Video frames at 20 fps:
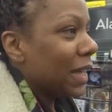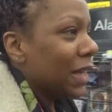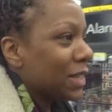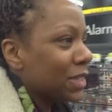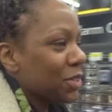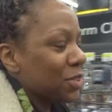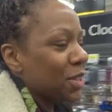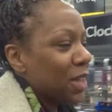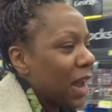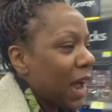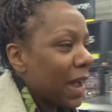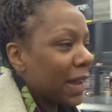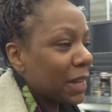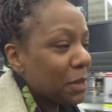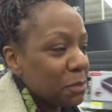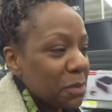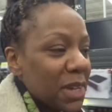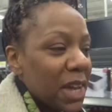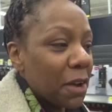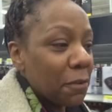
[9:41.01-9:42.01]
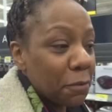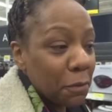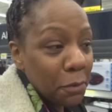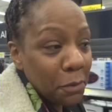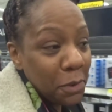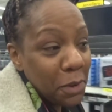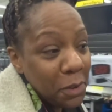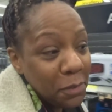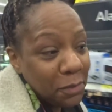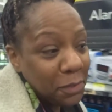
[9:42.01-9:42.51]
so that I can be a for
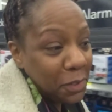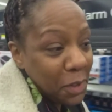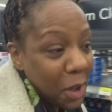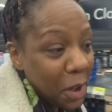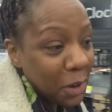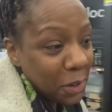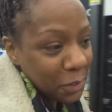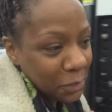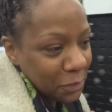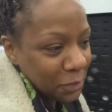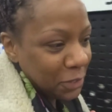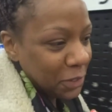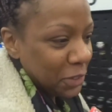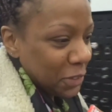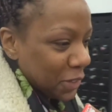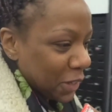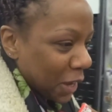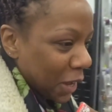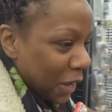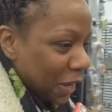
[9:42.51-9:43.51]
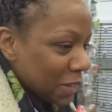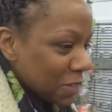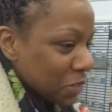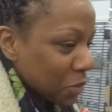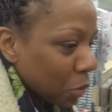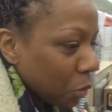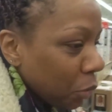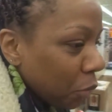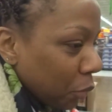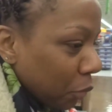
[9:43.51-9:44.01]
real vlogger for you
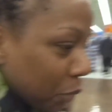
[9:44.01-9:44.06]
guys. Oh,